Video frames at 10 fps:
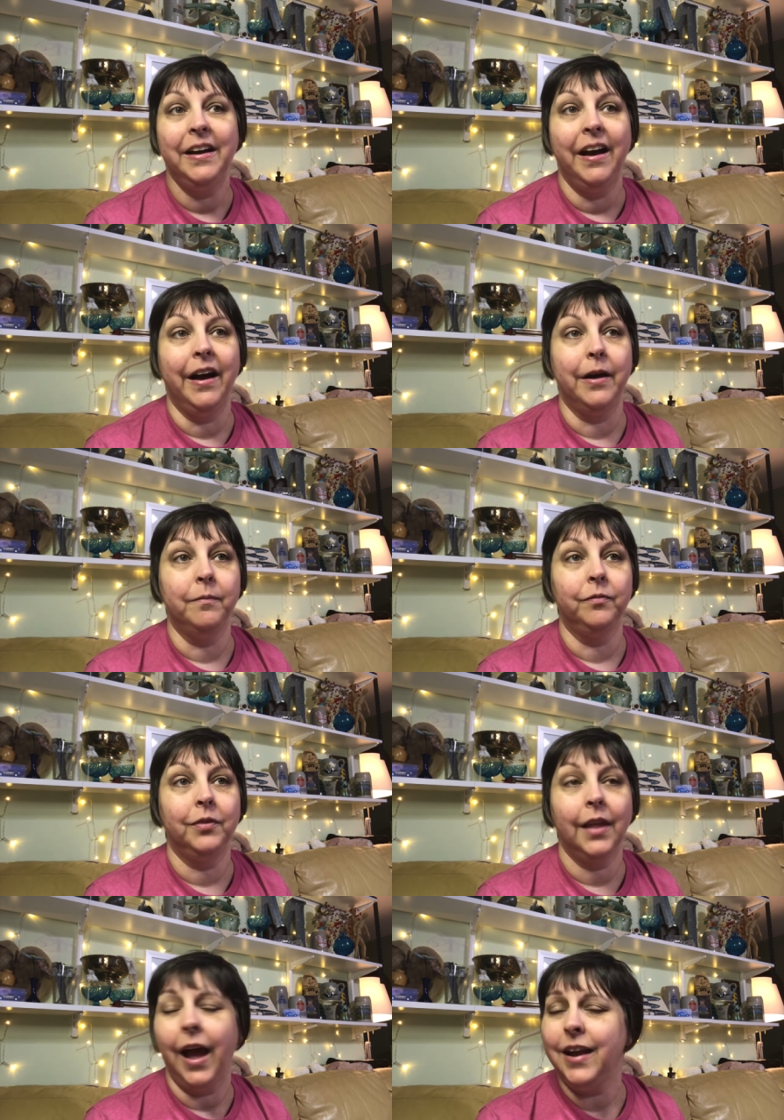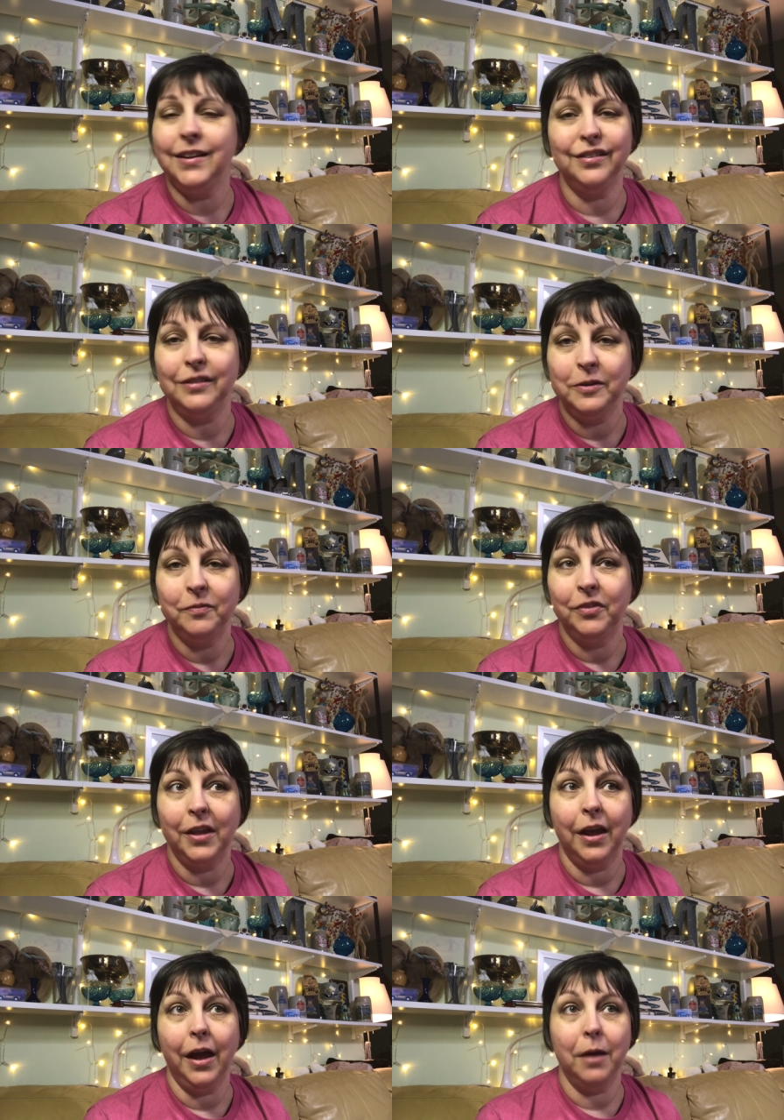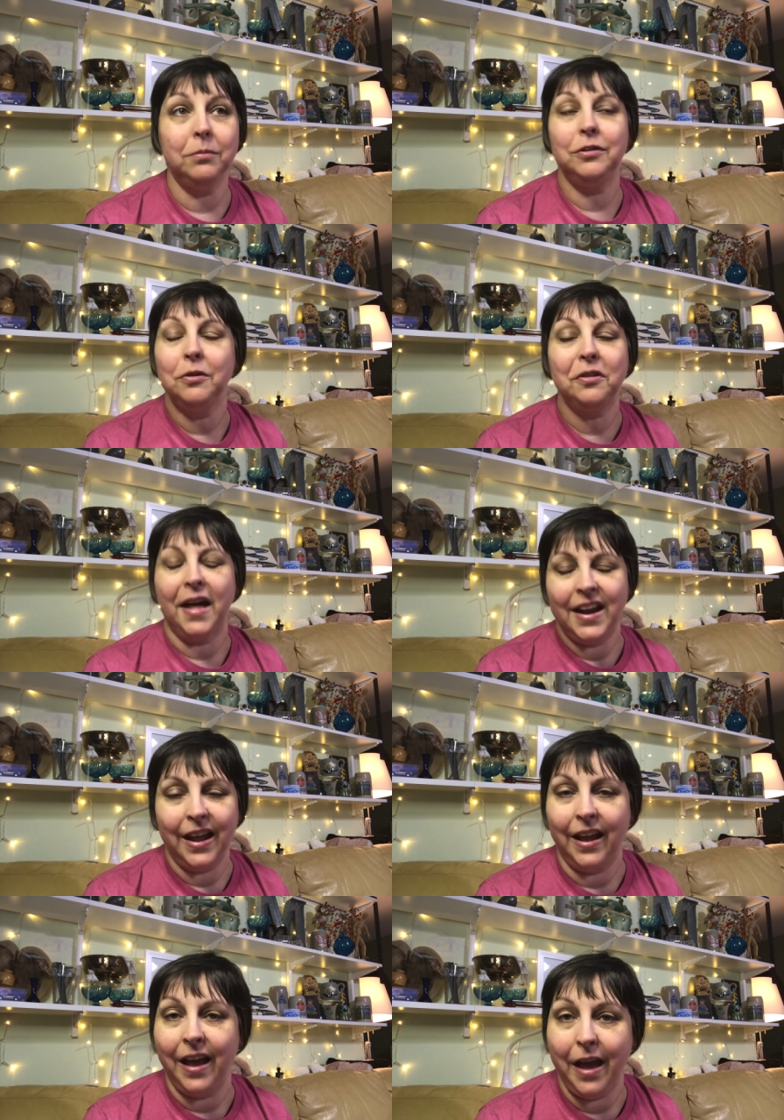Um, I just I'm so glad I,